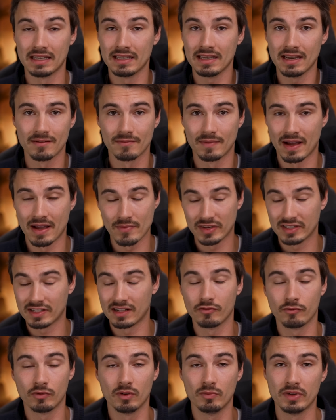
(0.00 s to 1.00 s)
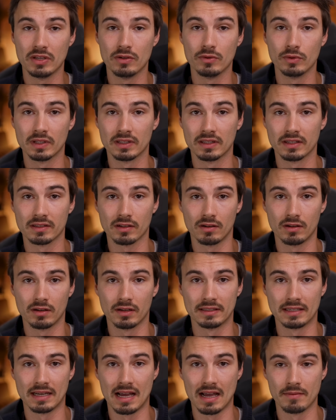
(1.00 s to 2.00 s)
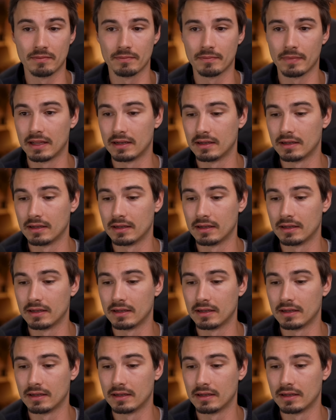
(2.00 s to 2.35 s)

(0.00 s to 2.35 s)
And yeah, I myself will be using this all the time